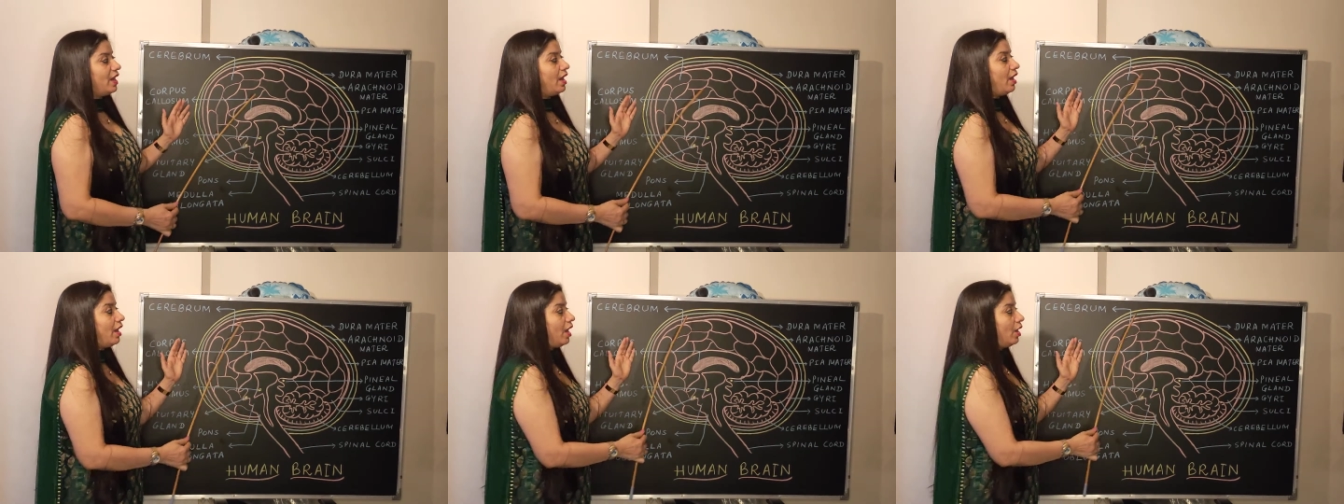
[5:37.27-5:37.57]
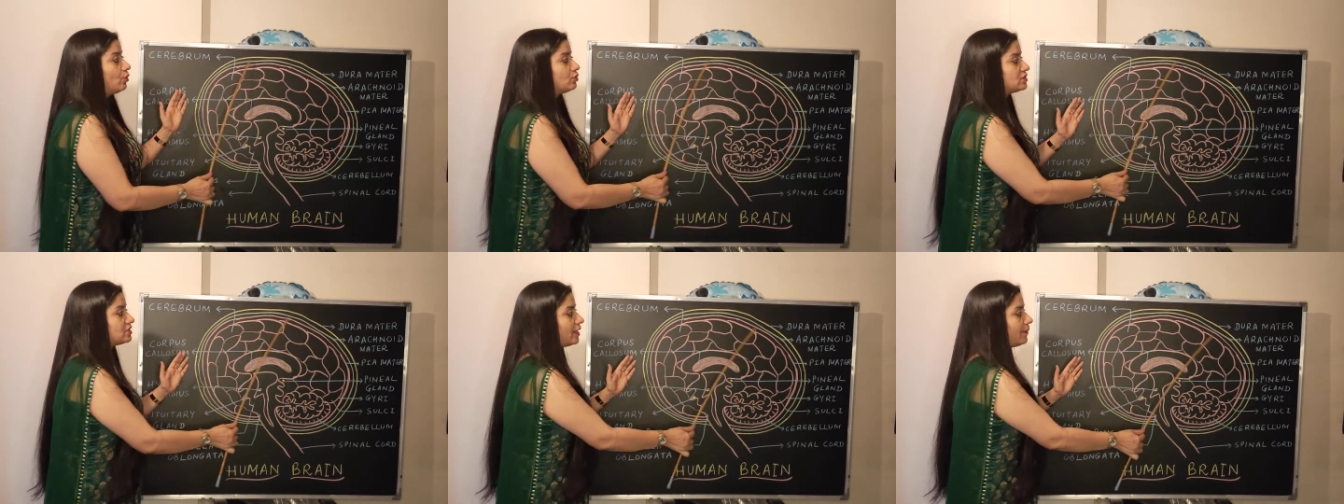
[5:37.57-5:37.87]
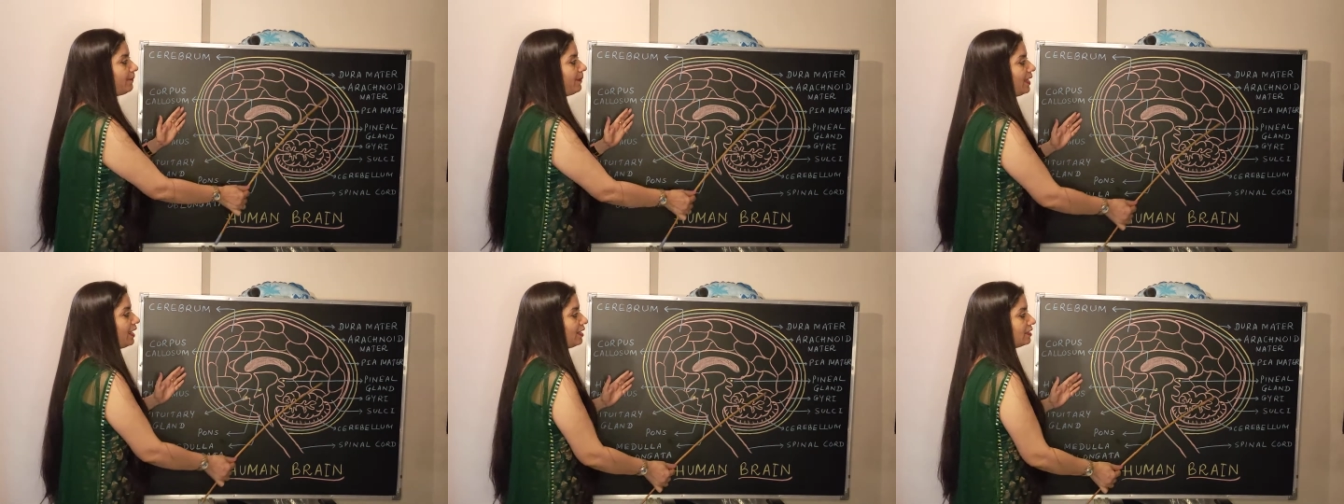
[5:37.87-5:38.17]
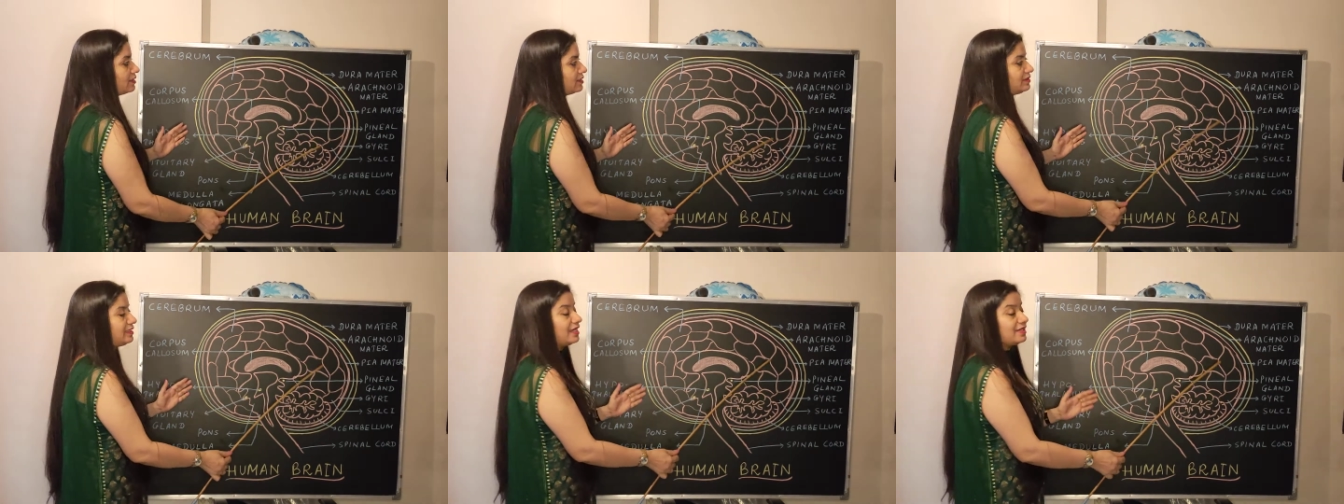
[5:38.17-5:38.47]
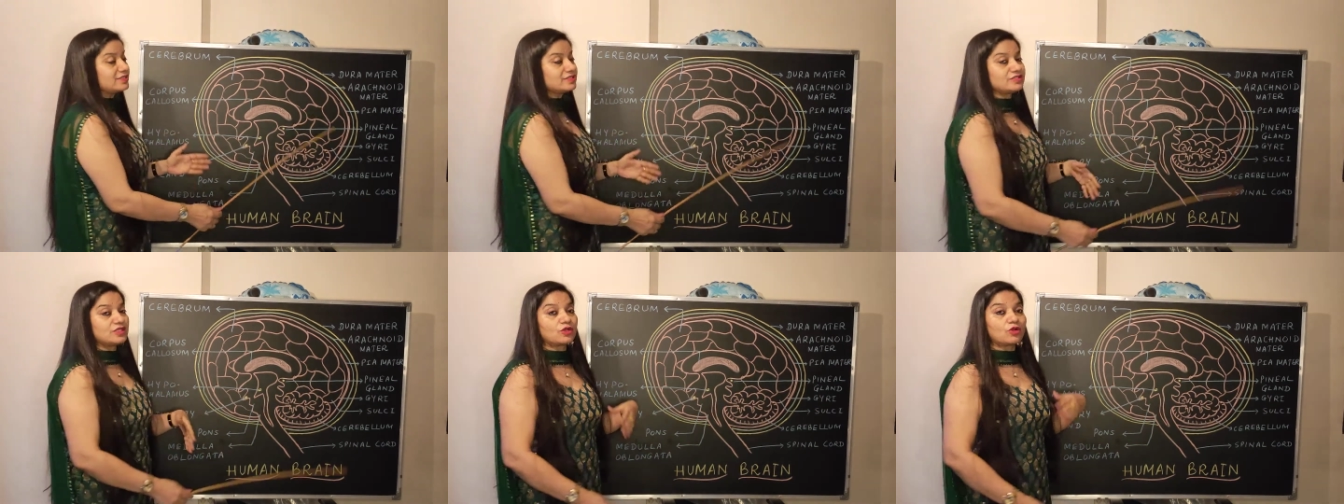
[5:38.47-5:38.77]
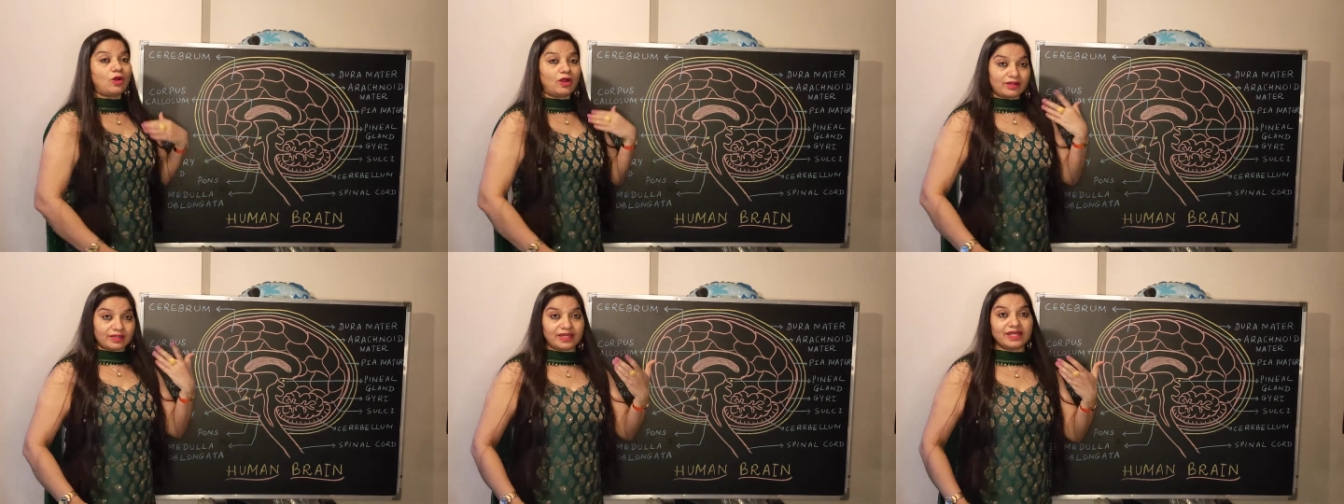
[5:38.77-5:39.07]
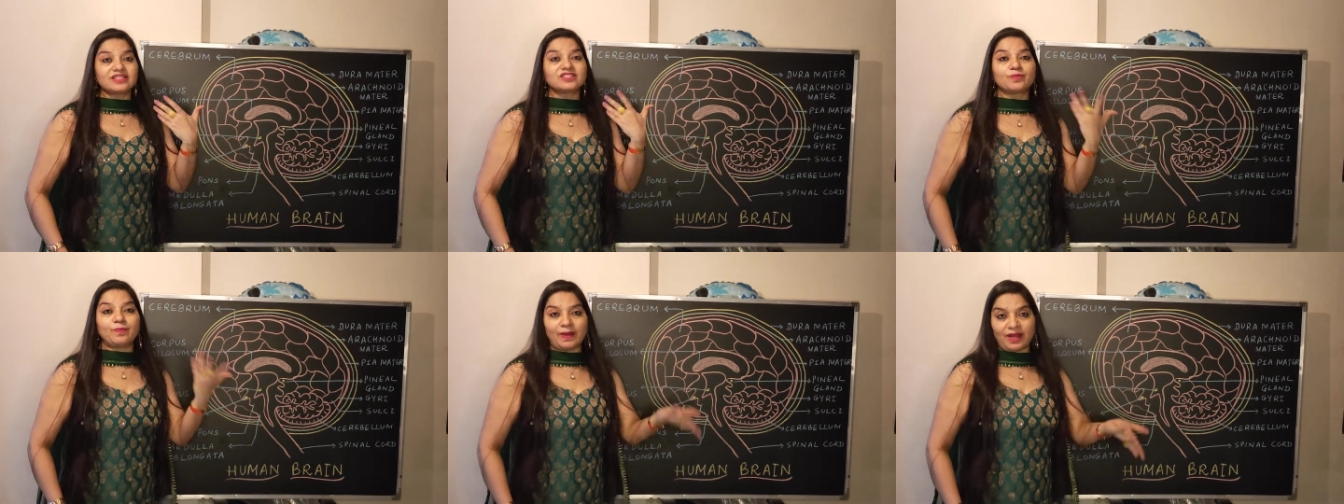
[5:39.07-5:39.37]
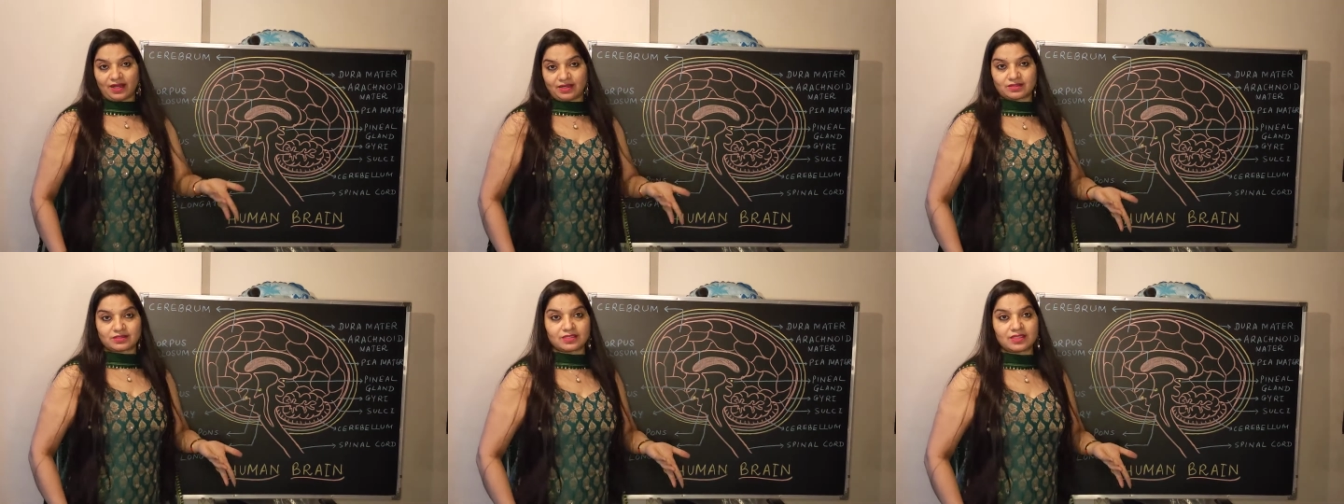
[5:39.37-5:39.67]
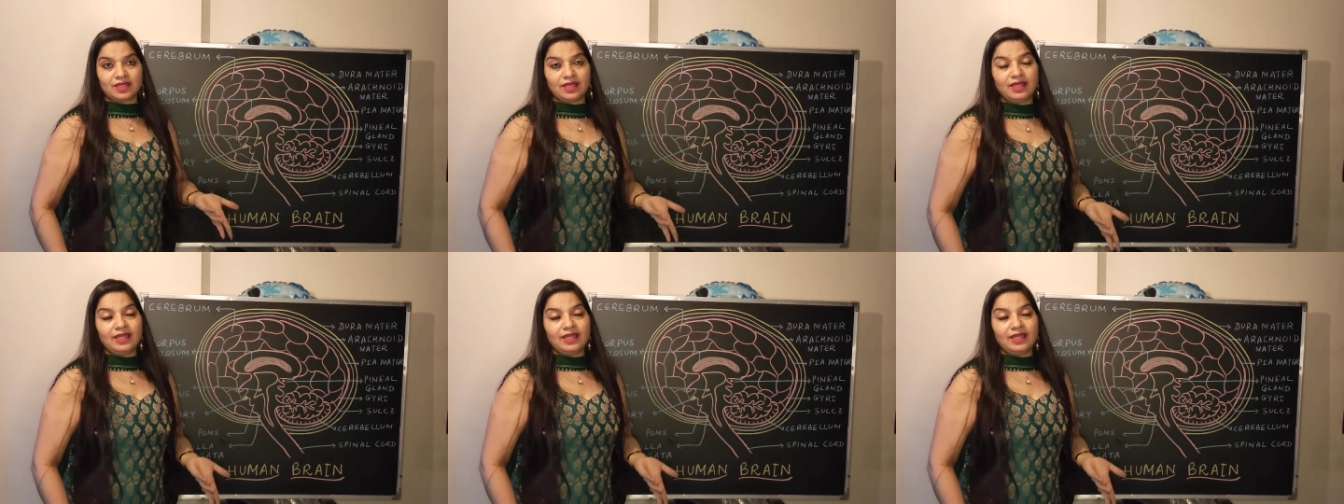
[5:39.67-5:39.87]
The outer part, that is the cortex part,